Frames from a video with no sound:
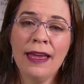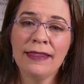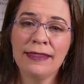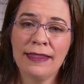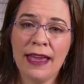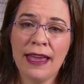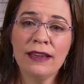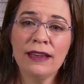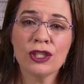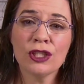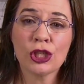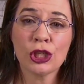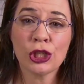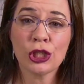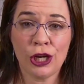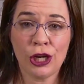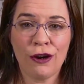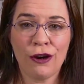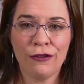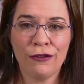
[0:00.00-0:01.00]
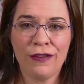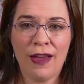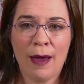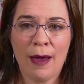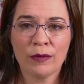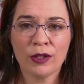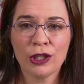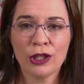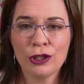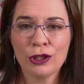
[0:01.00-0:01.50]
they can share a
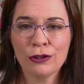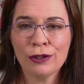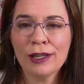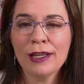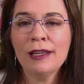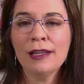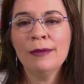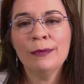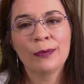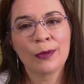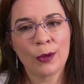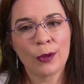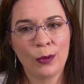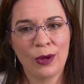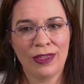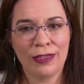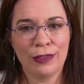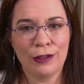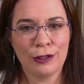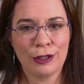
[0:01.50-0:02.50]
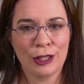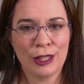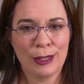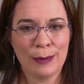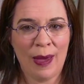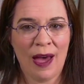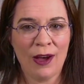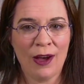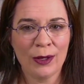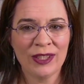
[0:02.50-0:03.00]
family tree with their
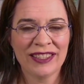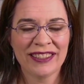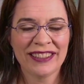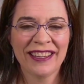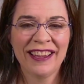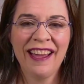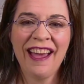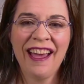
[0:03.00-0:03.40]
spouse.